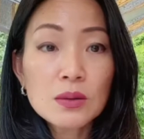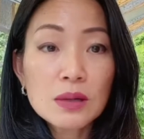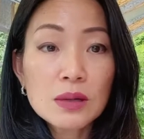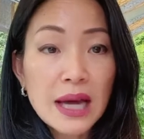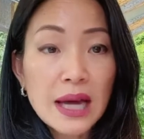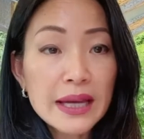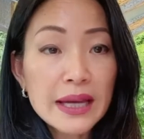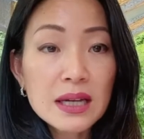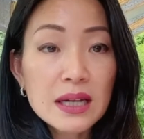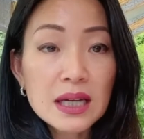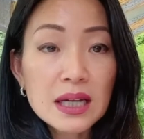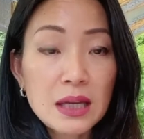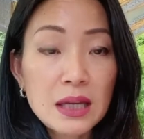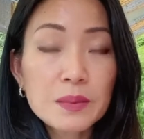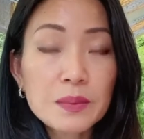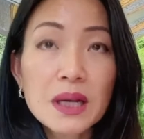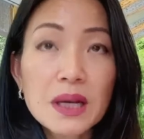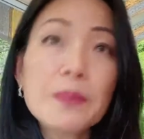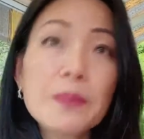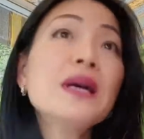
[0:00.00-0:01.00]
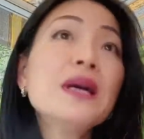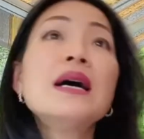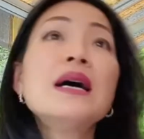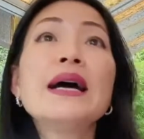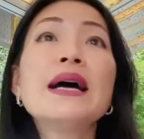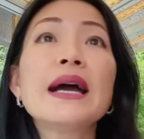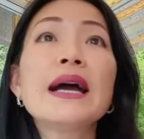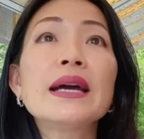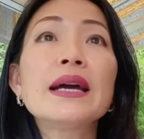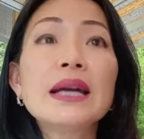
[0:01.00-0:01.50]
like, keep them.
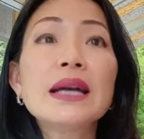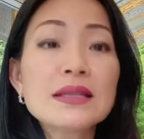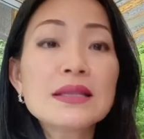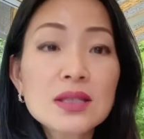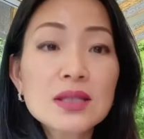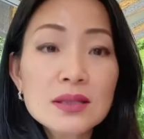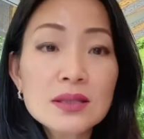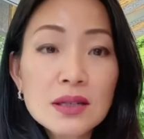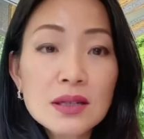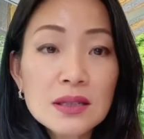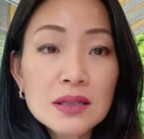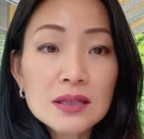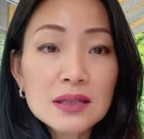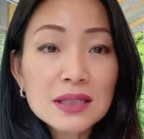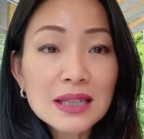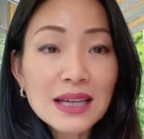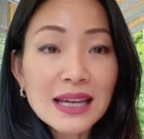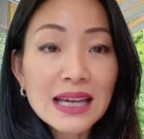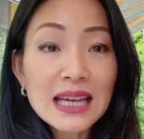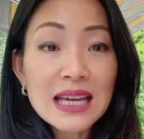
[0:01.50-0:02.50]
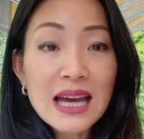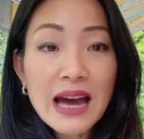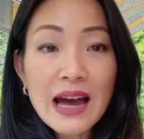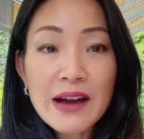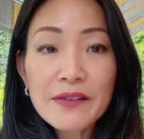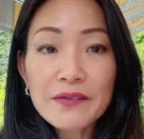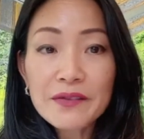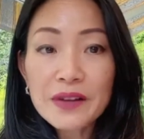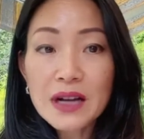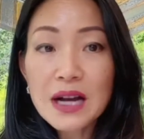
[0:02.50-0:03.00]
And I just heard the
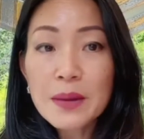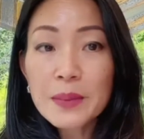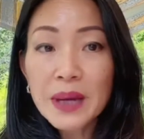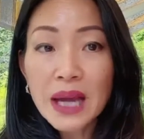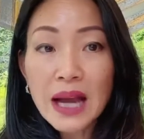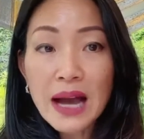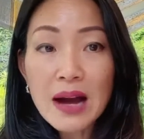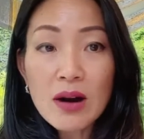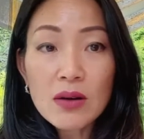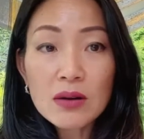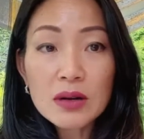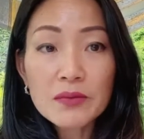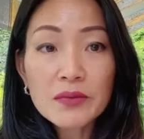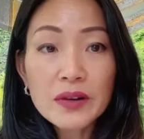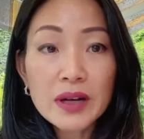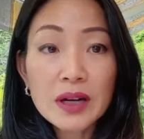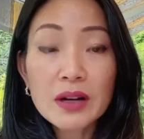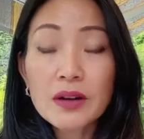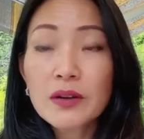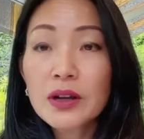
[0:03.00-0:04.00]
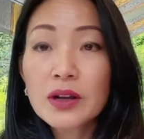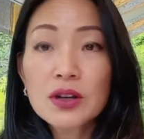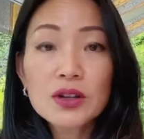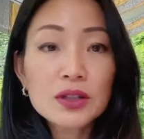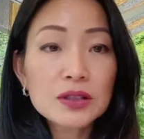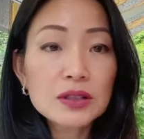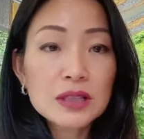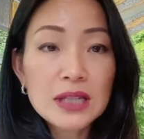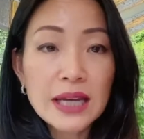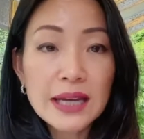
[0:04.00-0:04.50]
EF coming out, very
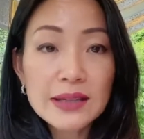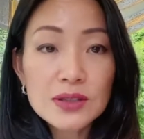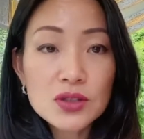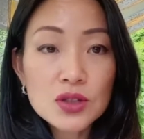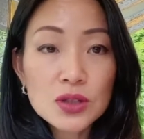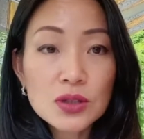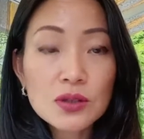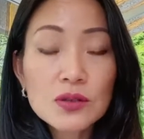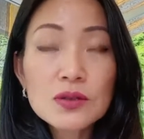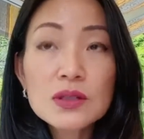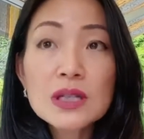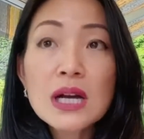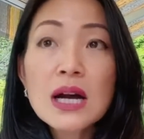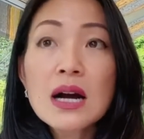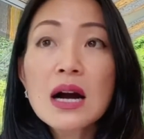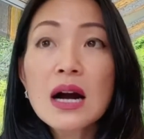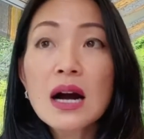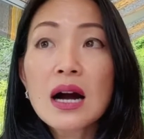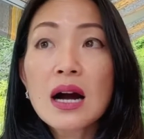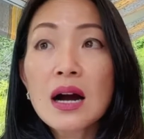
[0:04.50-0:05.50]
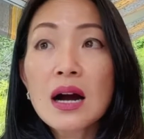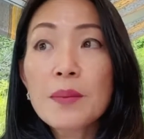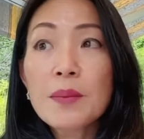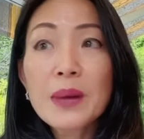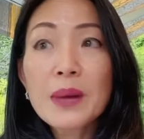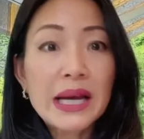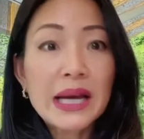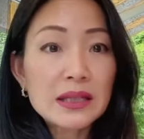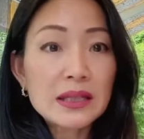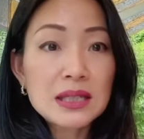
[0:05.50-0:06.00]
good dance shoes.
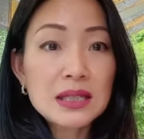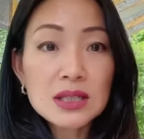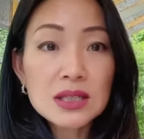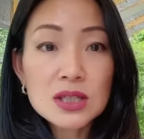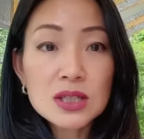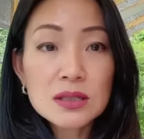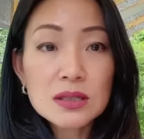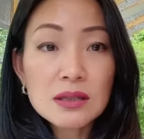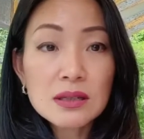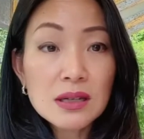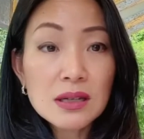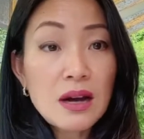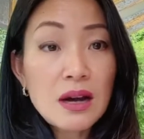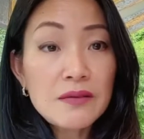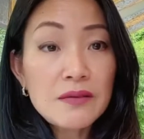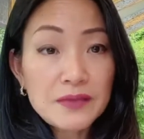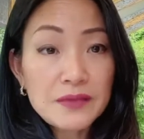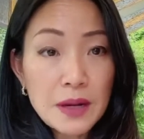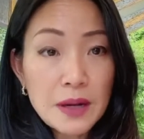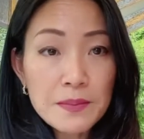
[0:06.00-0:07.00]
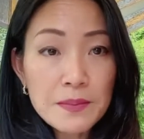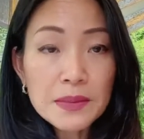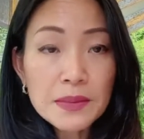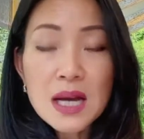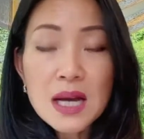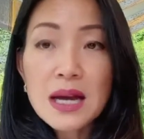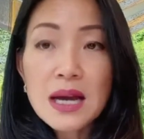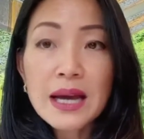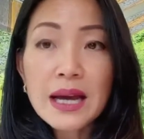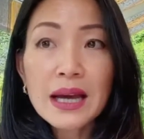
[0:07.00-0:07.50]
My teacher loved them,
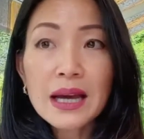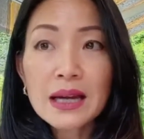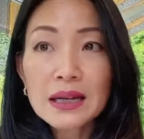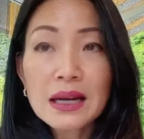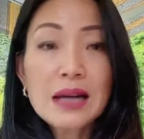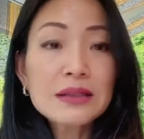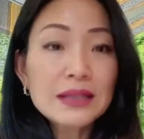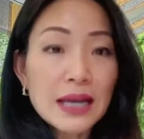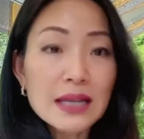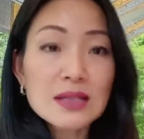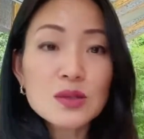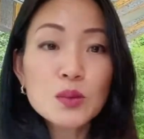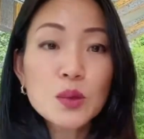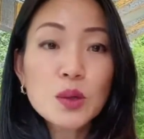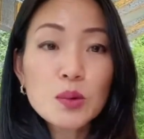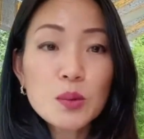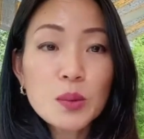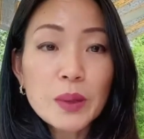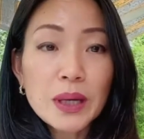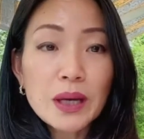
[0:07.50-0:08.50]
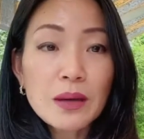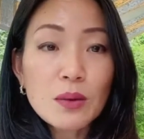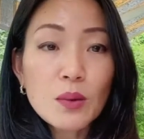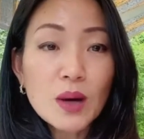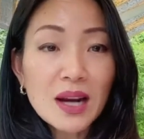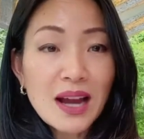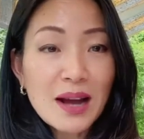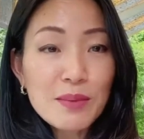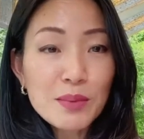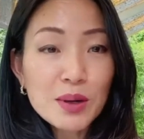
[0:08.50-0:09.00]
and that will be
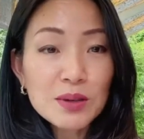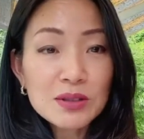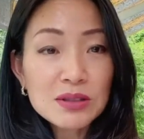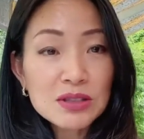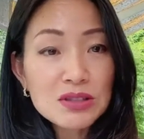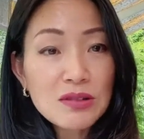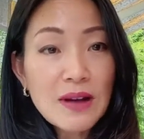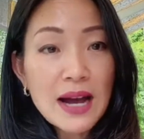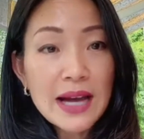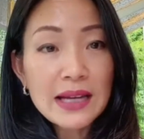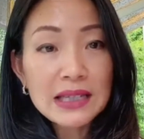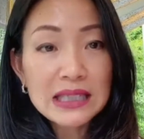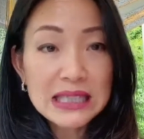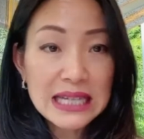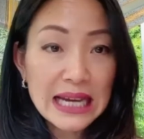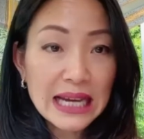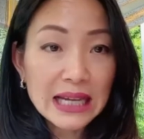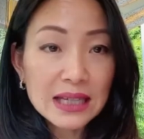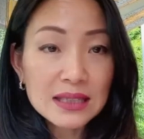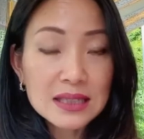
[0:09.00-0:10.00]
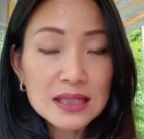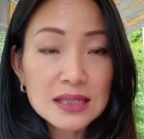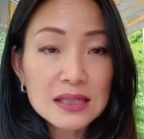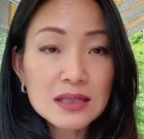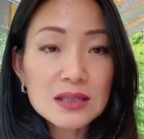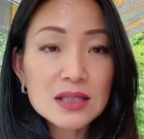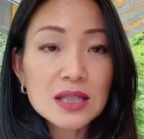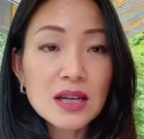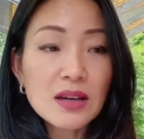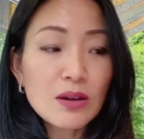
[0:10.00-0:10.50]
what I'm going to try next.
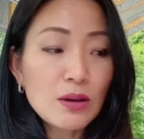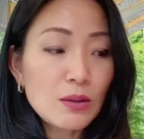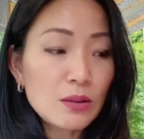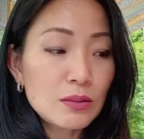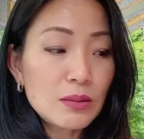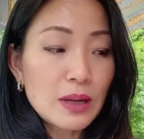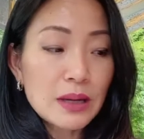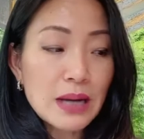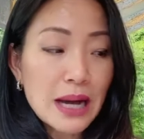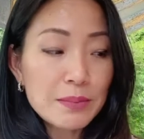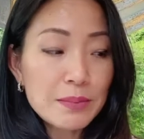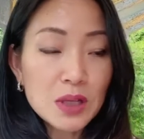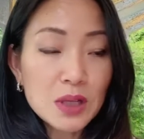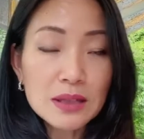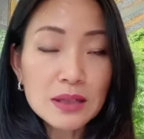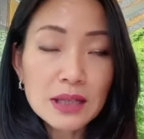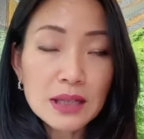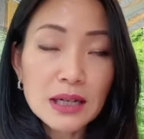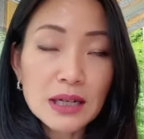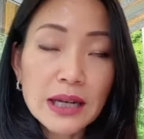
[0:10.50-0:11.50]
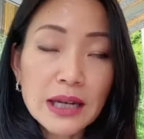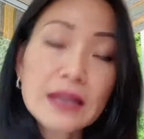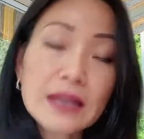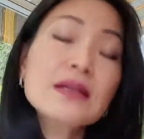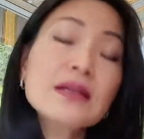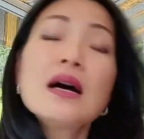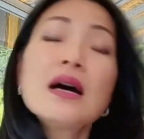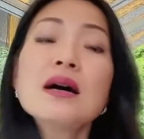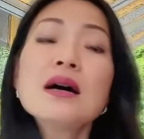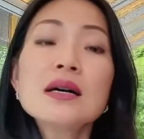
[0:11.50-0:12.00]
So I'm not there yet.
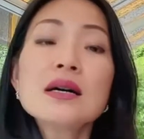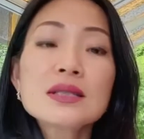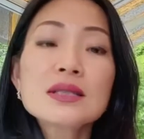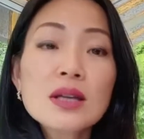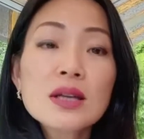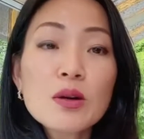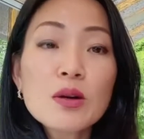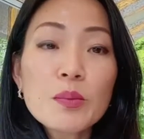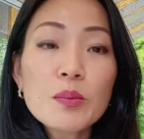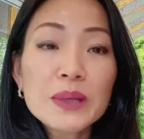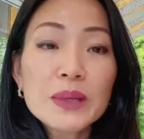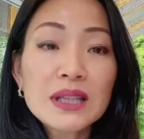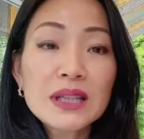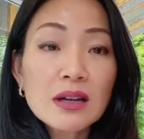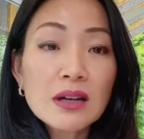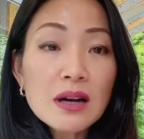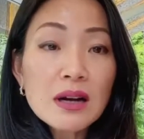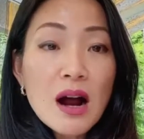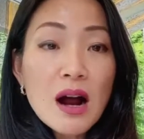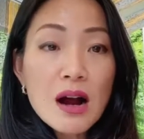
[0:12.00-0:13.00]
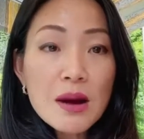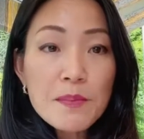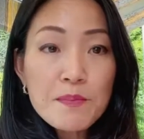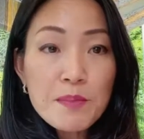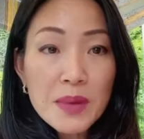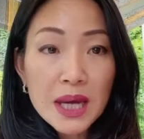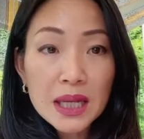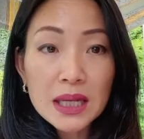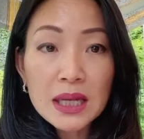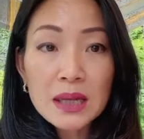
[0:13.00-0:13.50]
So, but there are
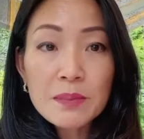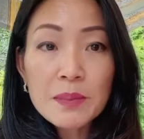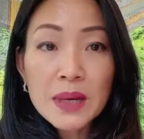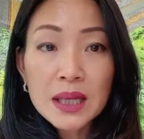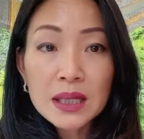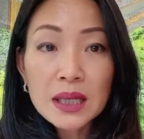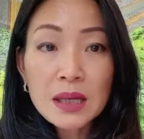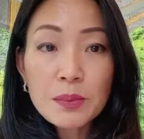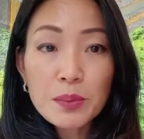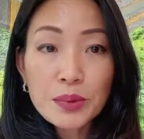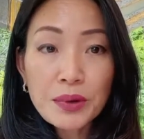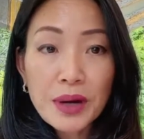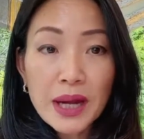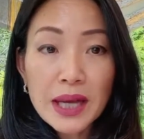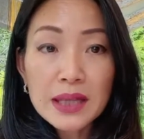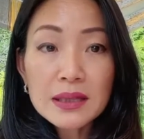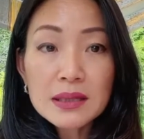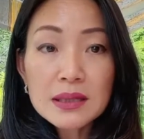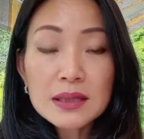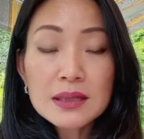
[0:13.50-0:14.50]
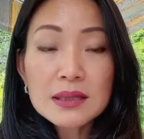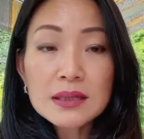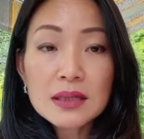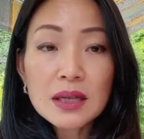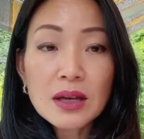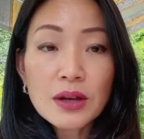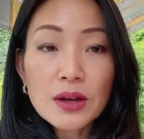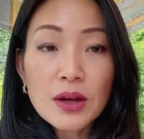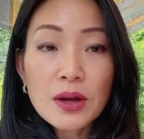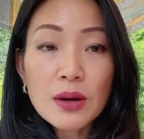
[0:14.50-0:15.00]
many, many brands,
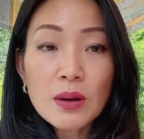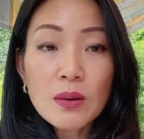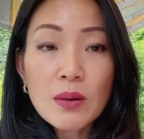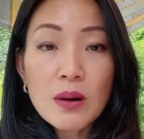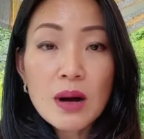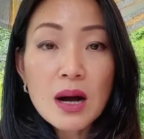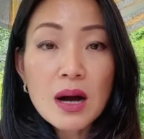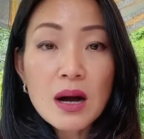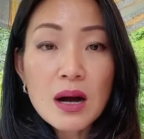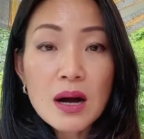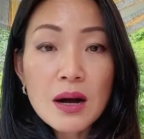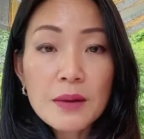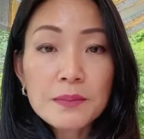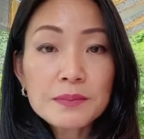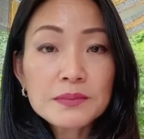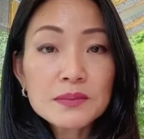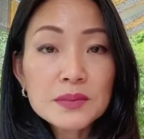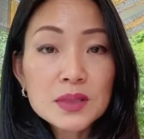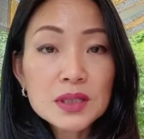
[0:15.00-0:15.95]
you know. I